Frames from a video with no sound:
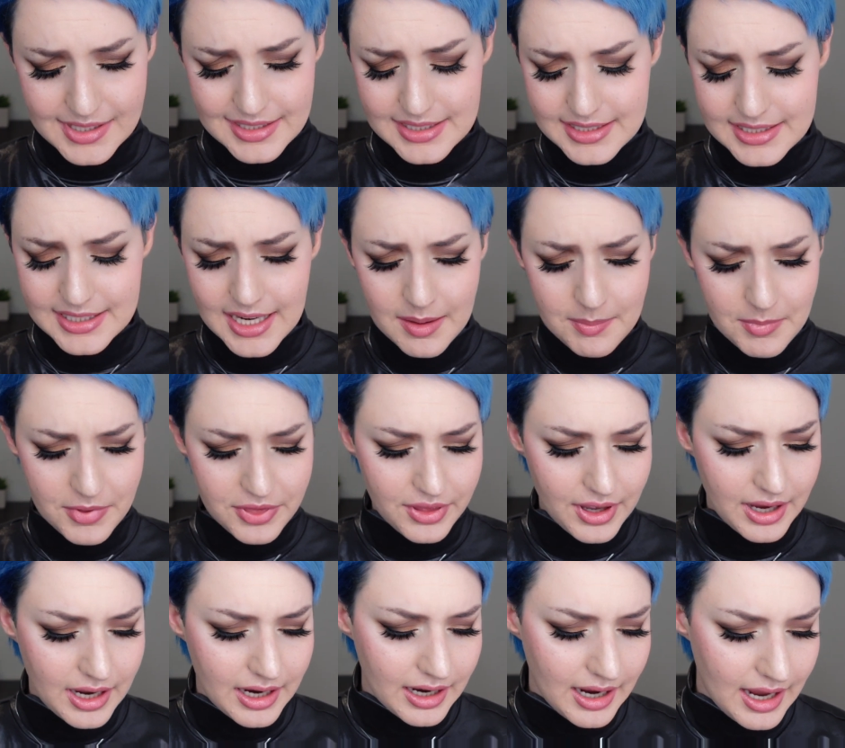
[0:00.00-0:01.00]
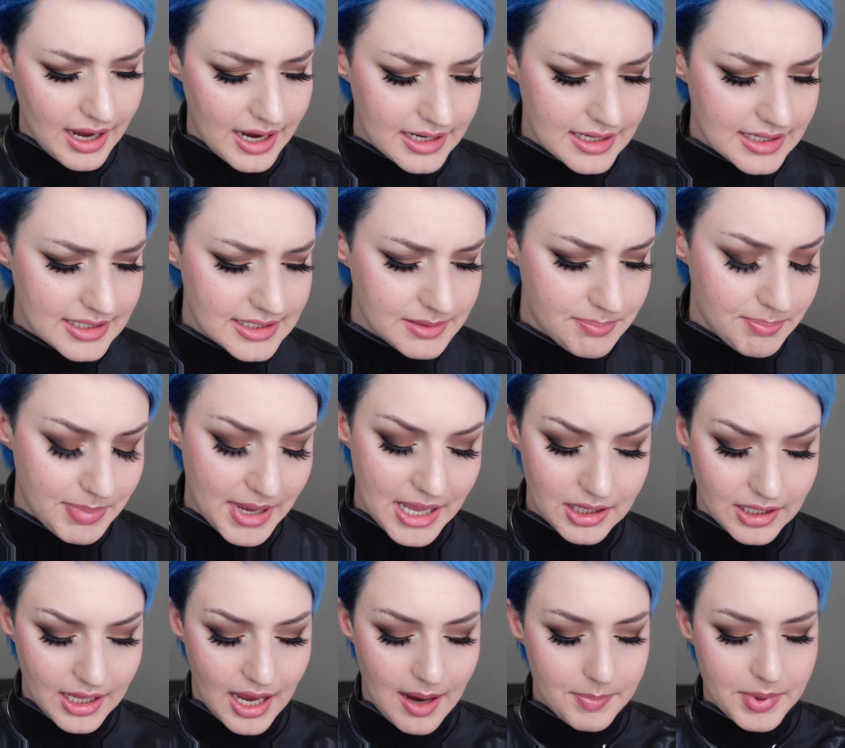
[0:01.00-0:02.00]
Same thing as
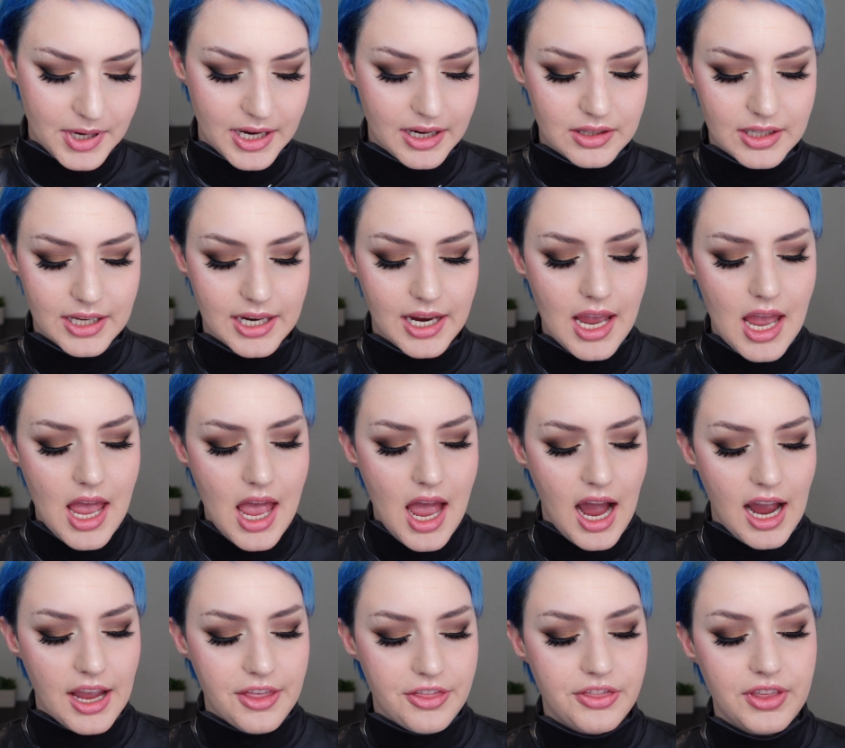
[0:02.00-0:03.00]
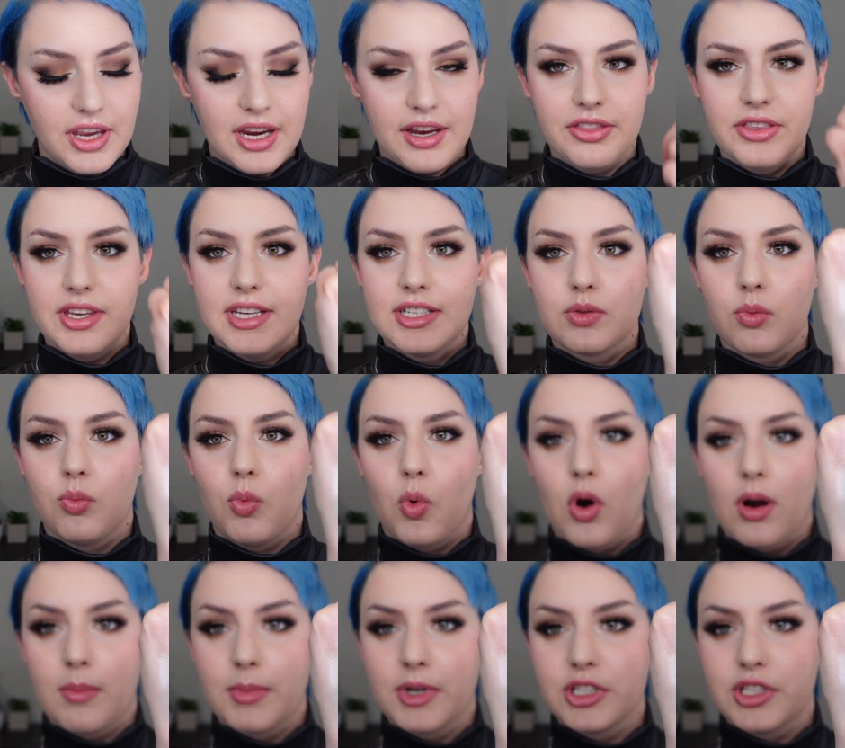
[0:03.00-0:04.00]
Belle Epic. Like, I think these
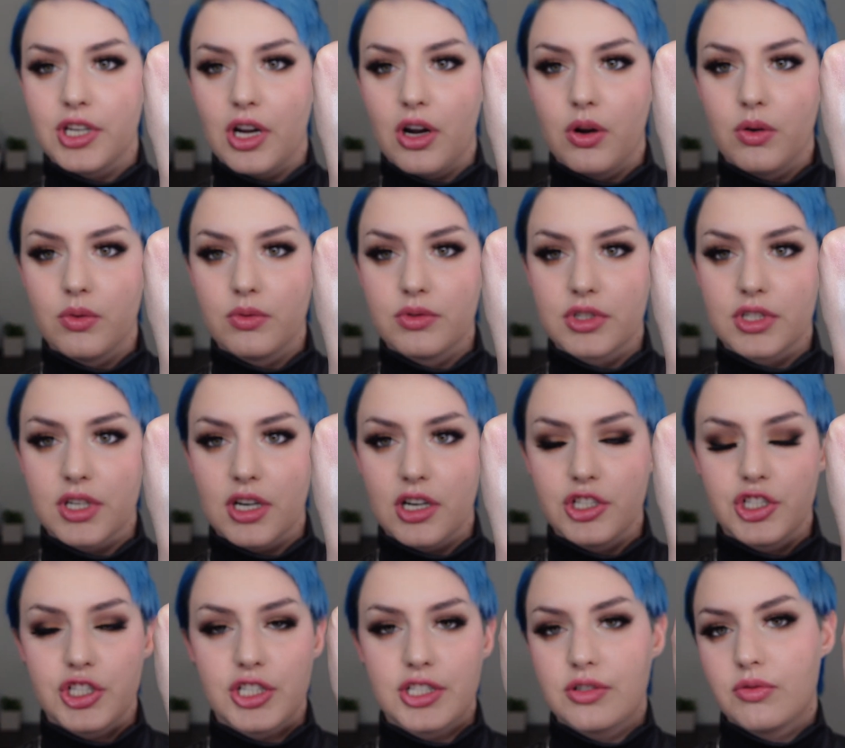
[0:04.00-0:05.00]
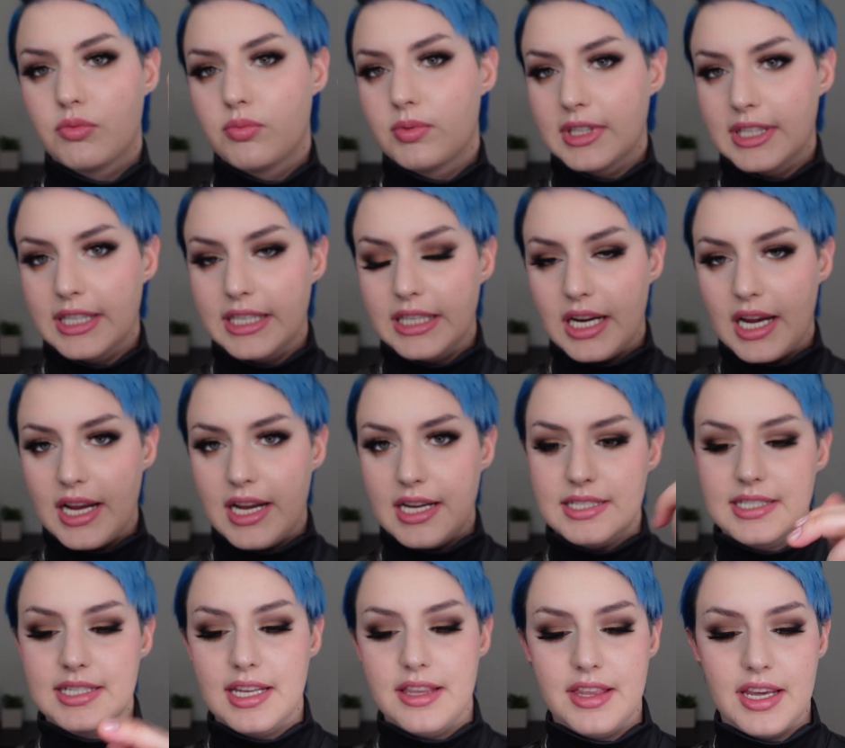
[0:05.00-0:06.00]
warmer tones are just really
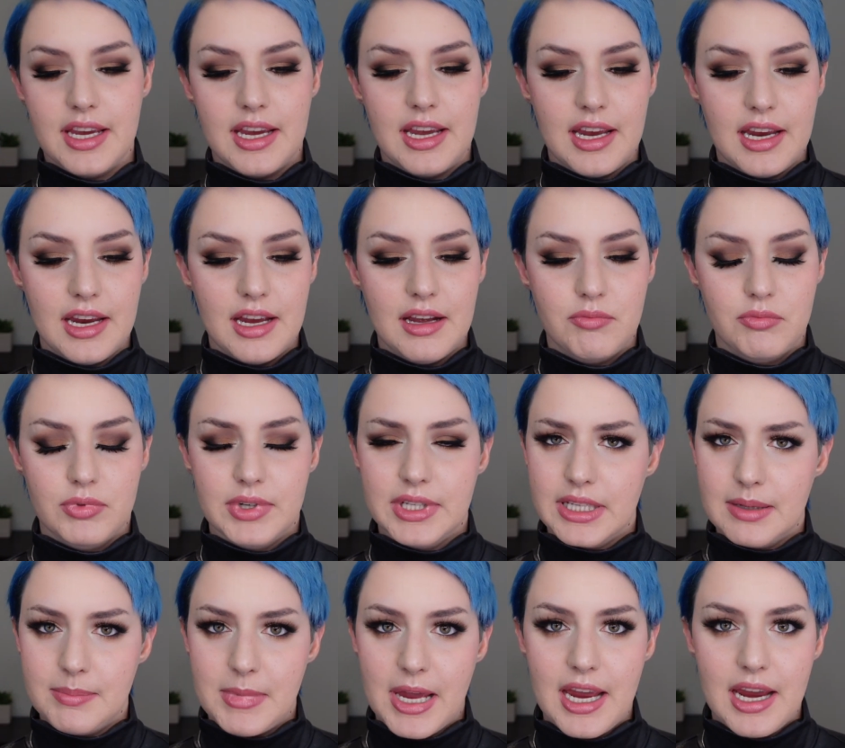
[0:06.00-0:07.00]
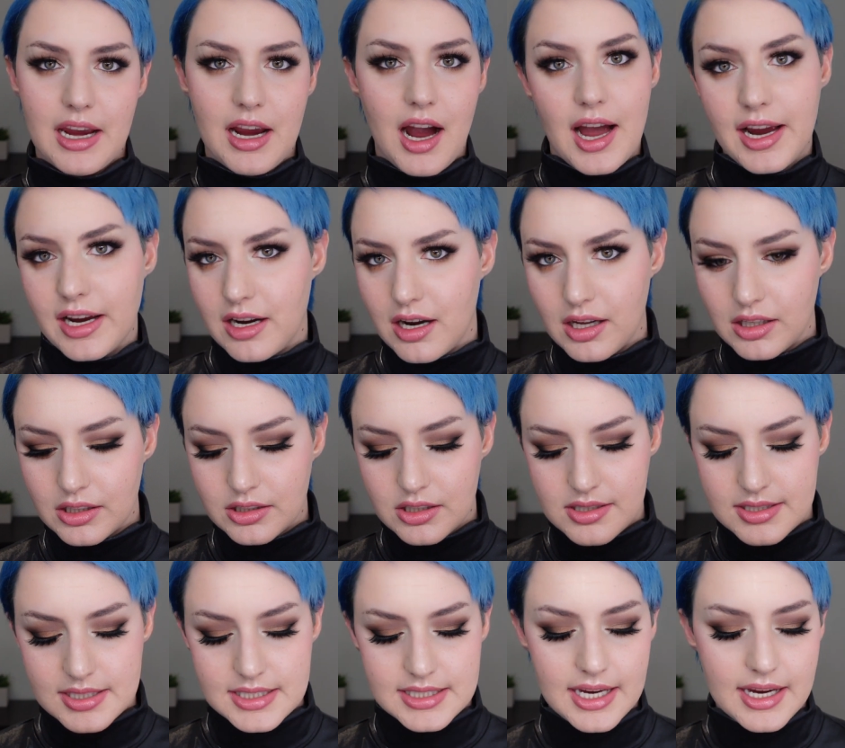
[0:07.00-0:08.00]
nice. They really make eye
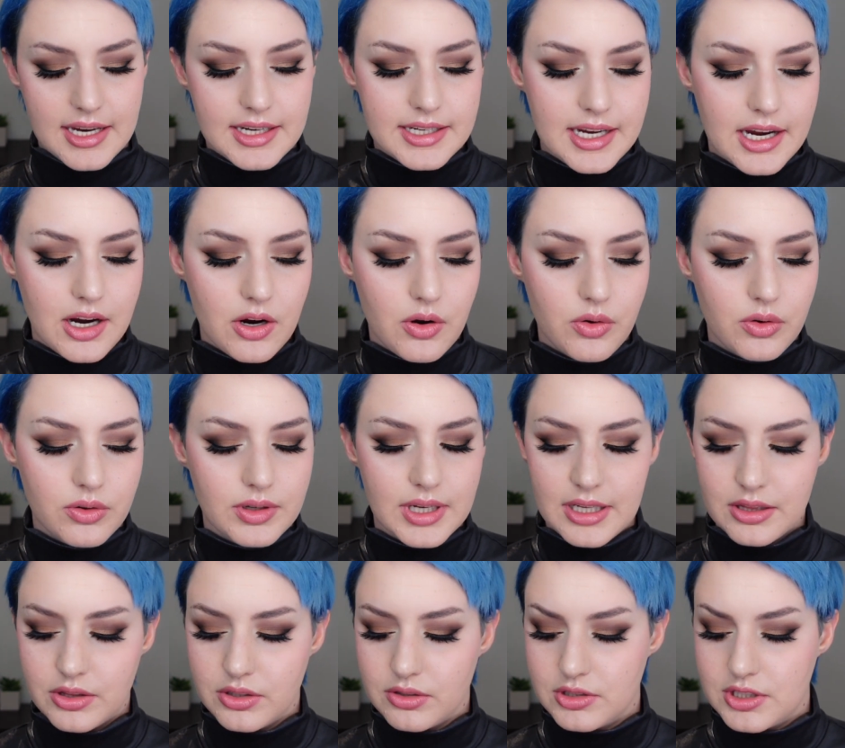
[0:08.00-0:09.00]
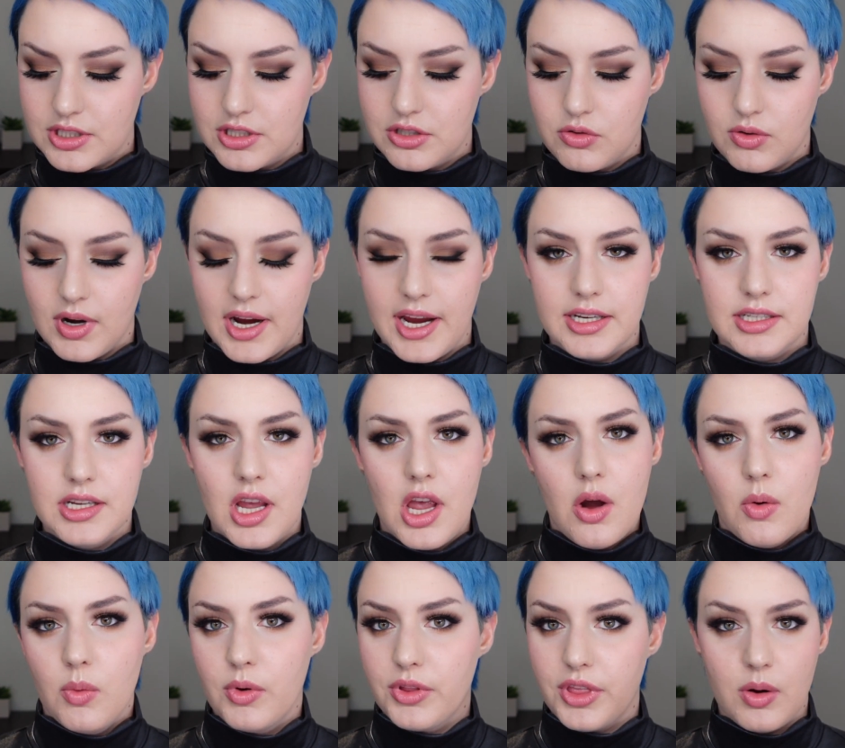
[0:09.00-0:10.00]
color stand out. It looks great
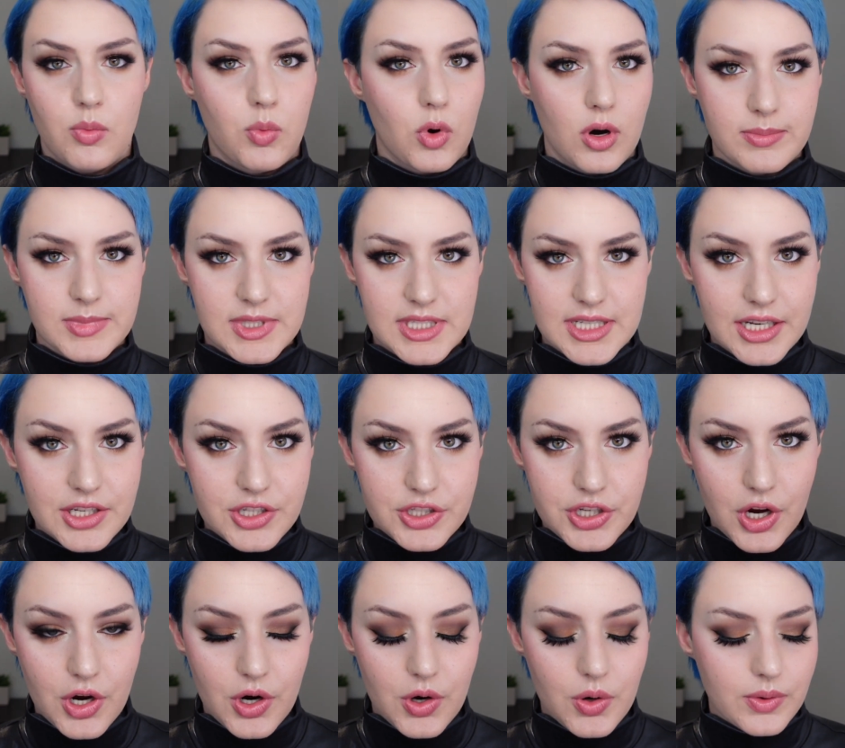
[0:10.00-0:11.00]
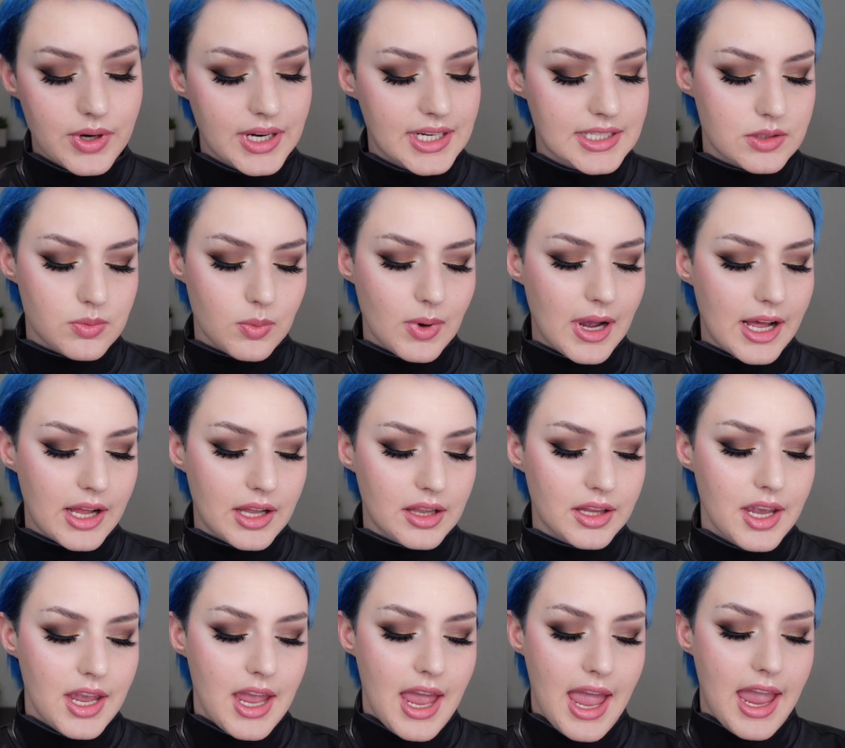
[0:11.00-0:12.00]
with a warm skin tone as well.